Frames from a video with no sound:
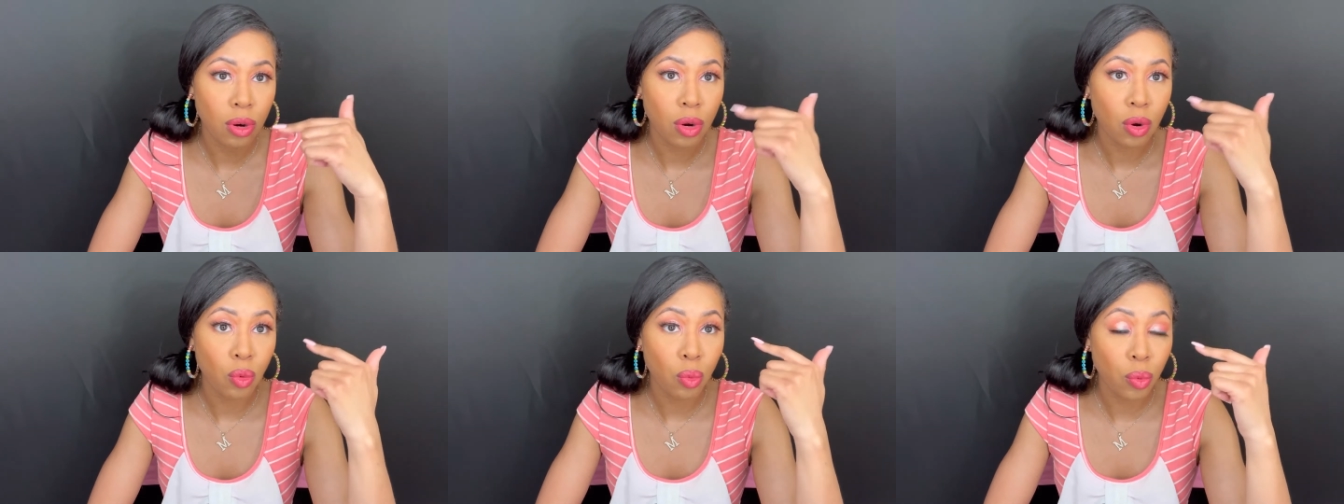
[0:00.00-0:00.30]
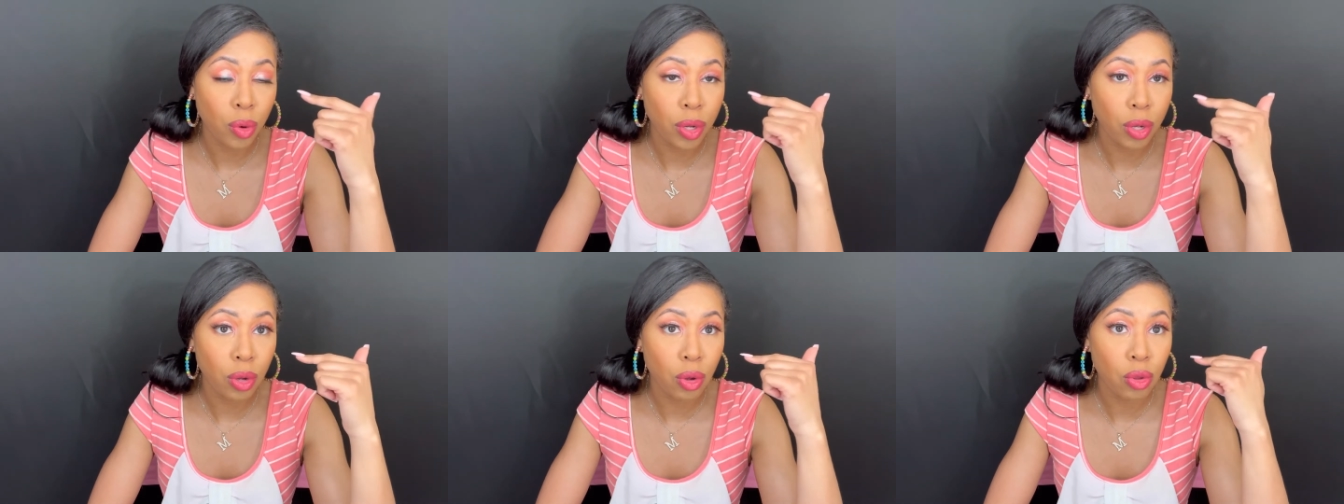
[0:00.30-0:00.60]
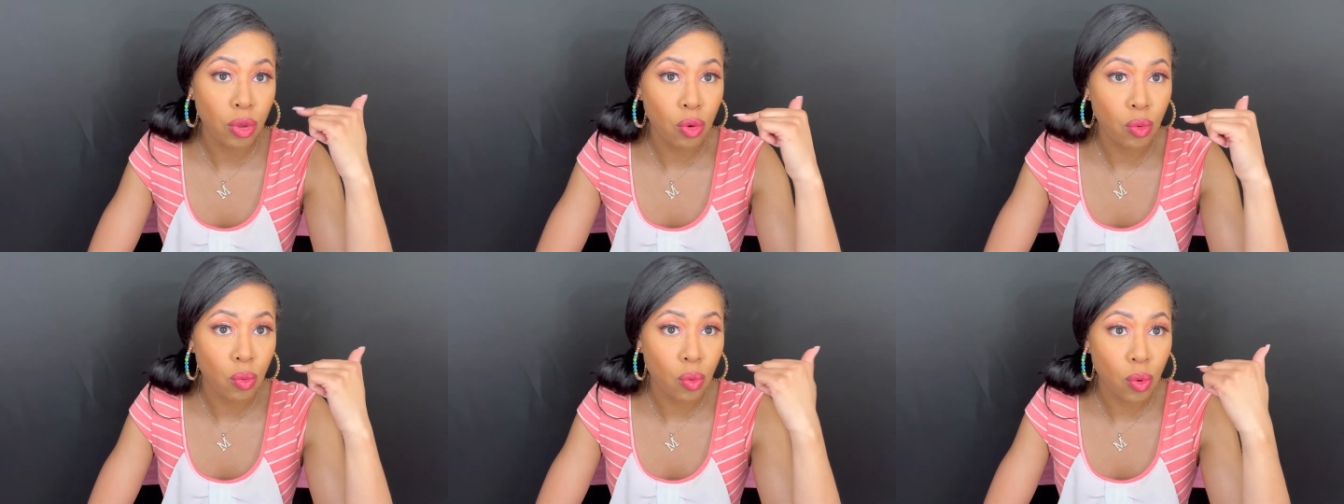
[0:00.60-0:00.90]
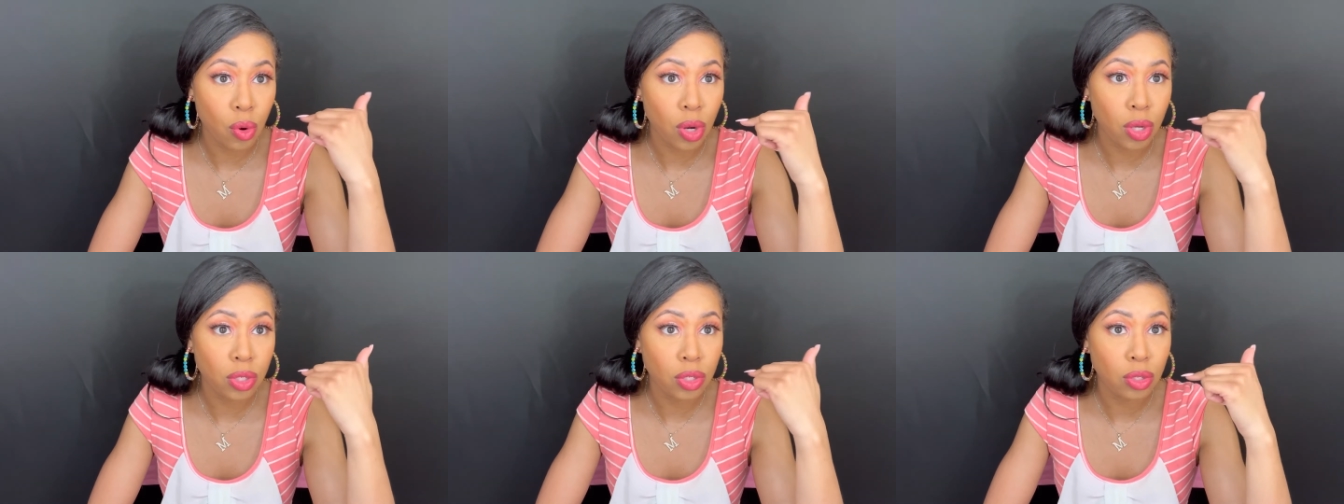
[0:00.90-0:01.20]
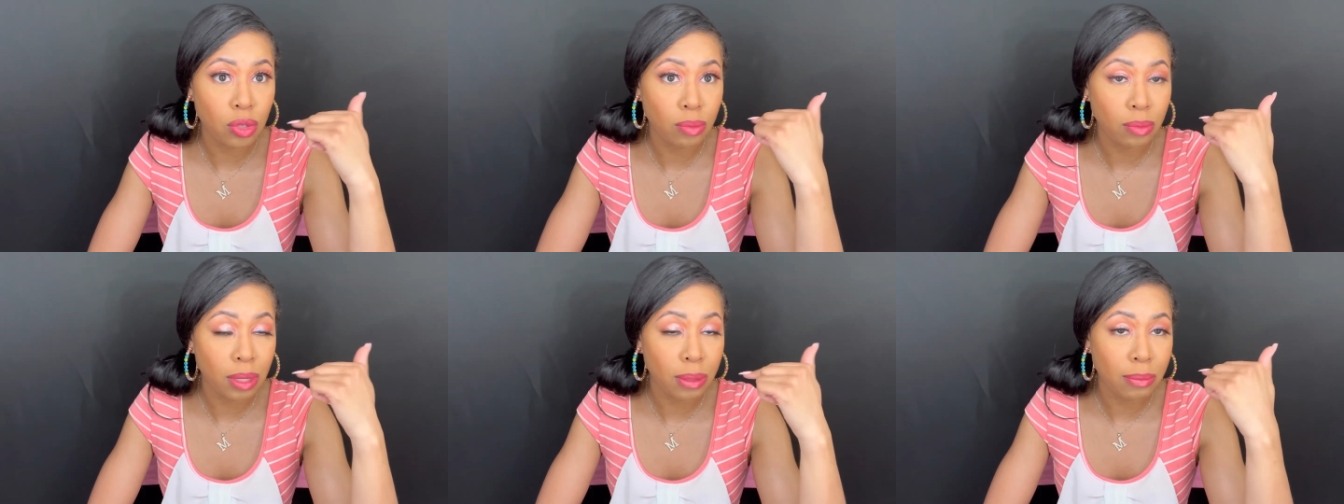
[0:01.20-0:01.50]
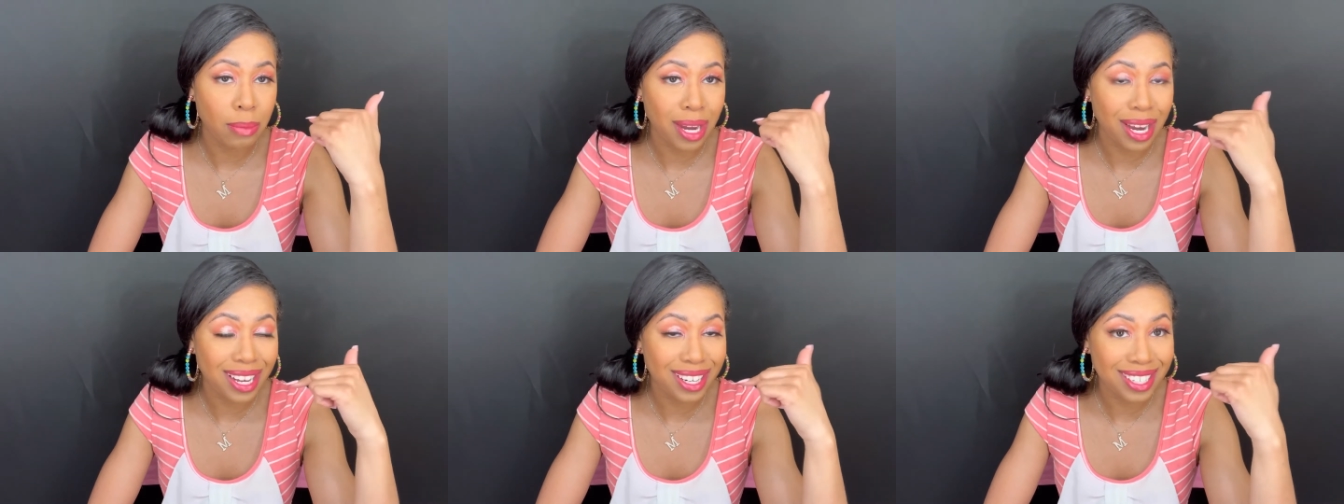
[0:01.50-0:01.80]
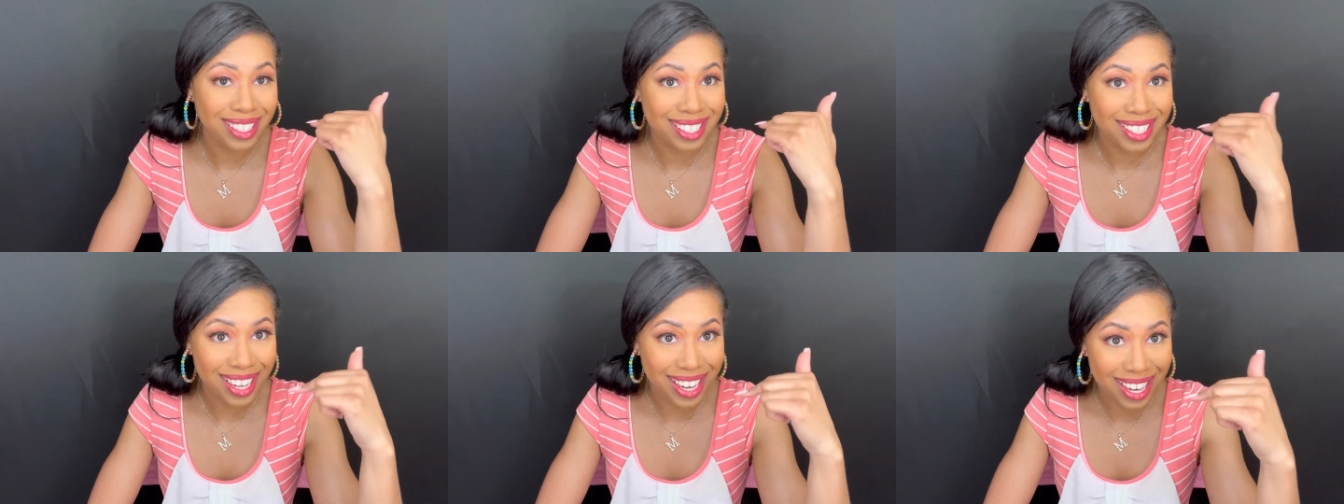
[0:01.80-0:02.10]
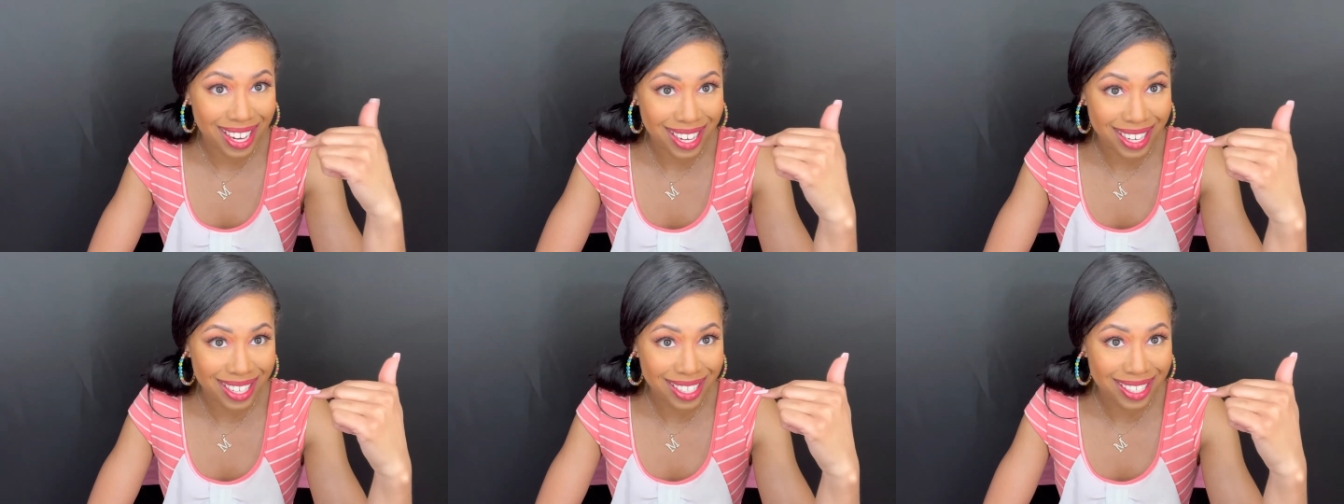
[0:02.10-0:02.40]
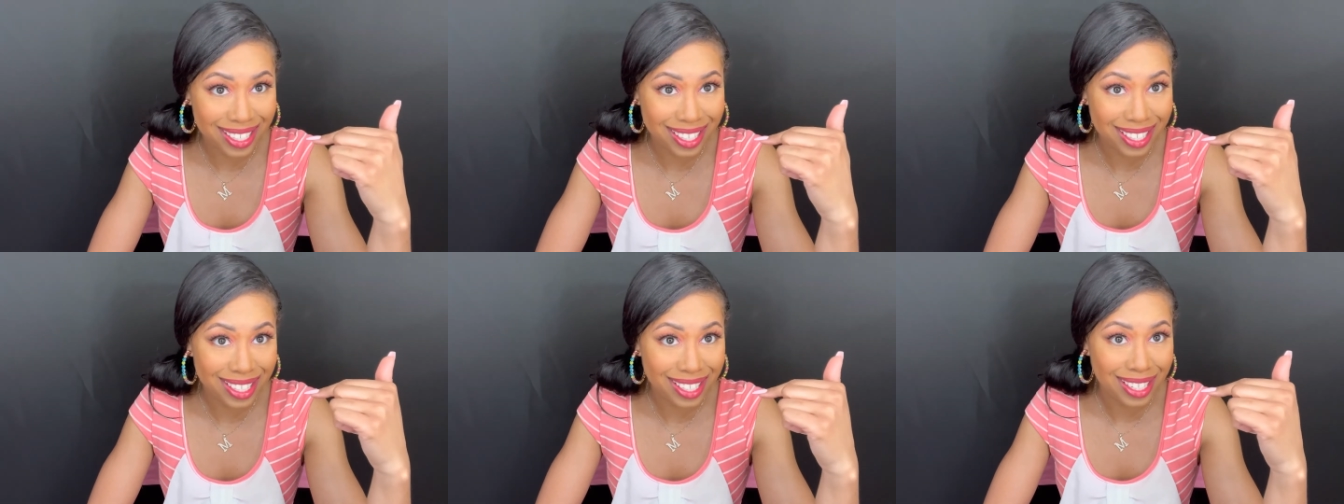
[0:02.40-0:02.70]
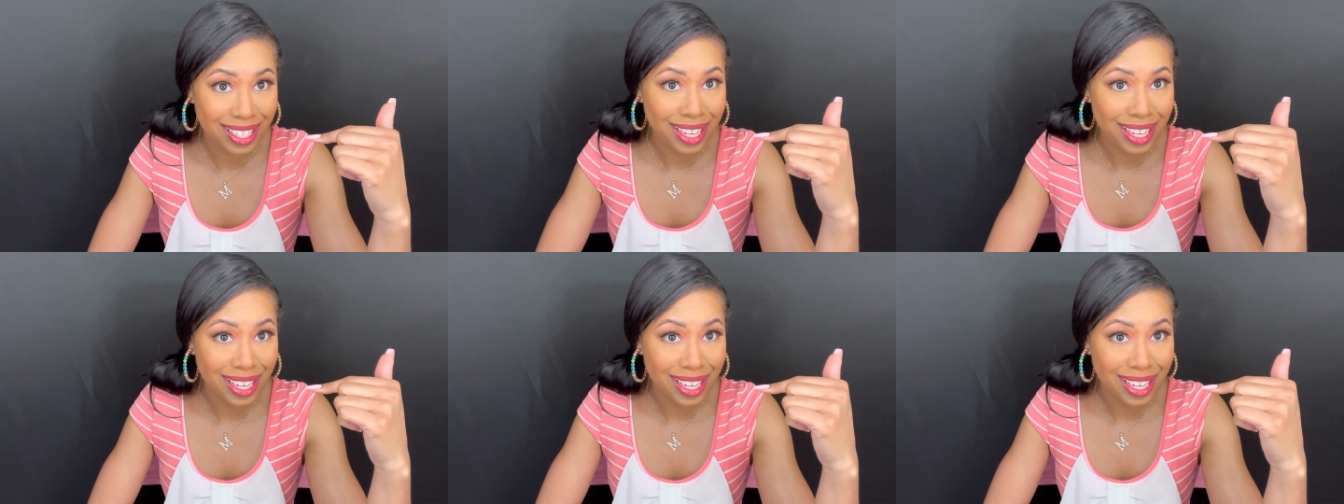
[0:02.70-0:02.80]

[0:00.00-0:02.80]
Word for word: reel you want to be monetized.